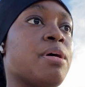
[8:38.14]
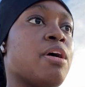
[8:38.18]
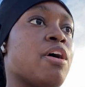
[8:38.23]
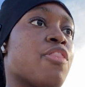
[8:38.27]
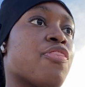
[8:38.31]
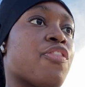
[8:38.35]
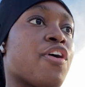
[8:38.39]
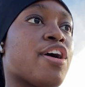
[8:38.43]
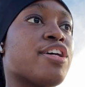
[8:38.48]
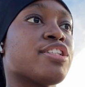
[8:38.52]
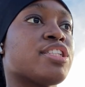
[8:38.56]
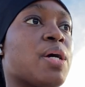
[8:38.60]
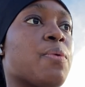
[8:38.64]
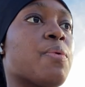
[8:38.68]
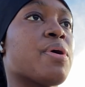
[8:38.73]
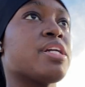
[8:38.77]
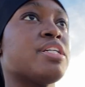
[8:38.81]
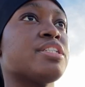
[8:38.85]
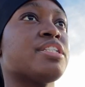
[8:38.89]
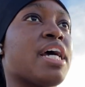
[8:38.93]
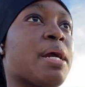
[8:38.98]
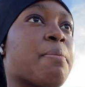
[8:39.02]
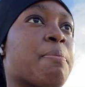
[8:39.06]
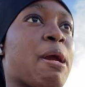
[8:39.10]
Thursday we're
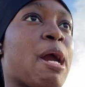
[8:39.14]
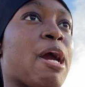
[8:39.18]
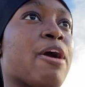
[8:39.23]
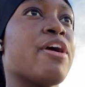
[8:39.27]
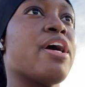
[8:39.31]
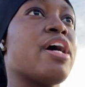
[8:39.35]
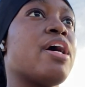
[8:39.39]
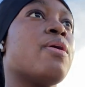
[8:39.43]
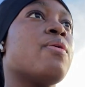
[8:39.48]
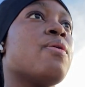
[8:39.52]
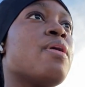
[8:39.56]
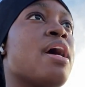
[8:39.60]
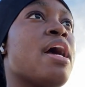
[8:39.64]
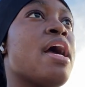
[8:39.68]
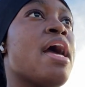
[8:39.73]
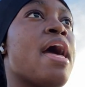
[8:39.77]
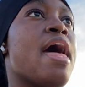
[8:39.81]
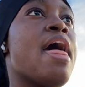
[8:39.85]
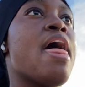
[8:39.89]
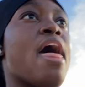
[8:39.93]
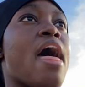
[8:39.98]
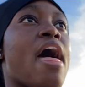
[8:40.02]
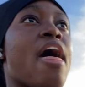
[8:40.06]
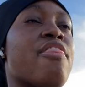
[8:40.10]
gonna take perio.
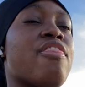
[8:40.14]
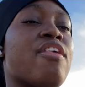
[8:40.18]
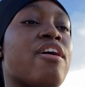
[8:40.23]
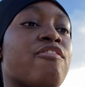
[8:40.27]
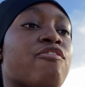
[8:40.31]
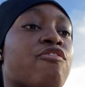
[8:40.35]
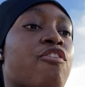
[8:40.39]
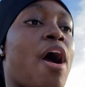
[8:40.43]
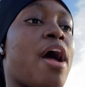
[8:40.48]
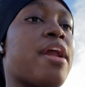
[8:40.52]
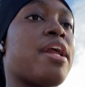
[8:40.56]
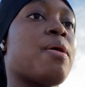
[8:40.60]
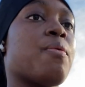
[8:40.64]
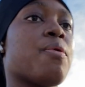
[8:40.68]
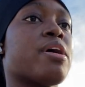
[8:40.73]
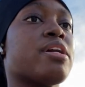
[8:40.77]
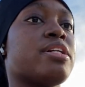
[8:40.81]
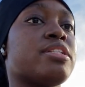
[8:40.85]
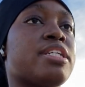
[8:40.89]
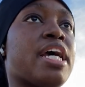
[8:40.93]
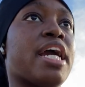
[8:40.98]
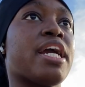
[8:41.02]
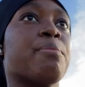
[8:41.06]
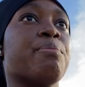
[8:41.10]
And then Friday we're
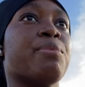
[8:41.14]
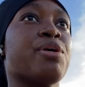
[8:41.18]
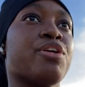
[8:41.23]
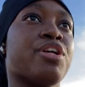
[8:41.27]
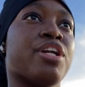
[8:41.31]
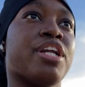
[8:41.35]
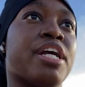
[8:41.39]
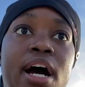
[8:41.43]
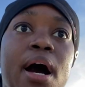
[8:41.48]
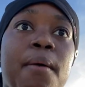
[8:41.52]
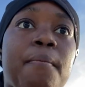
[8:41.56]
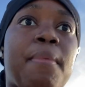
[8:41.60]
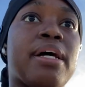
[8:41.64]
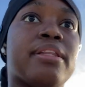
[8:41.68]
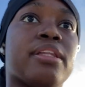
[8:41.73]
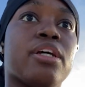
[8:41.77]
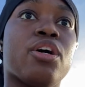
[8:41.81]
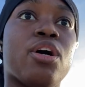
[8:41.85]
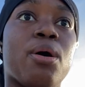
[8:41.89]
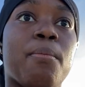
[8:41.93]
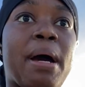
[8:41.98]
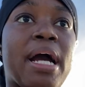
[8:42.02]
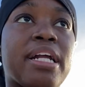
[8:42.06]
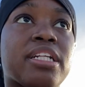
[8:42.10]
gonna take community. I'm about to
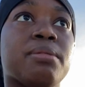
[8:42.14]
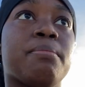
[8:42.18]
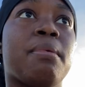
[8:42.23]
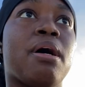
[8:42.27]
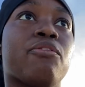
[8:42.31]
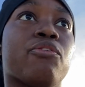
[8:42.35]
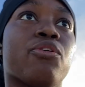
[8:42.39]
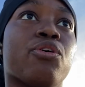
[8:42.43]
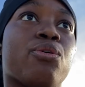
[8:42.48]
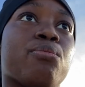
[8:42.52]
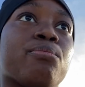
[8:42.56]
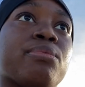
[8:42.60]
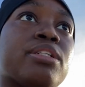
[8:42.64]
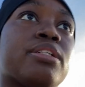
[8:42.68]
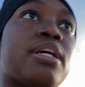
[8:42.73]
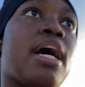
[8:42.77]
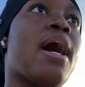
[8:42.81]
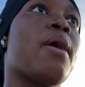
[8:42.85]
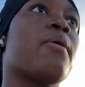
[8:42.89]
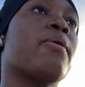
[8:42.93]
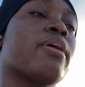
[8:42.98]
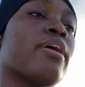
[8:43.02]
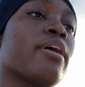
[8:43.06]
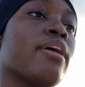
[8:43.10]
go back to my room,
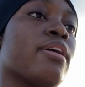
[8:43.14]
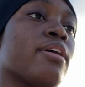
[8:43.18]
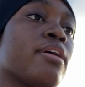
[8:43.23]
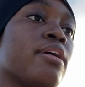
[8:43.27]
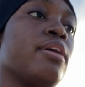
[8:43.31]
shower,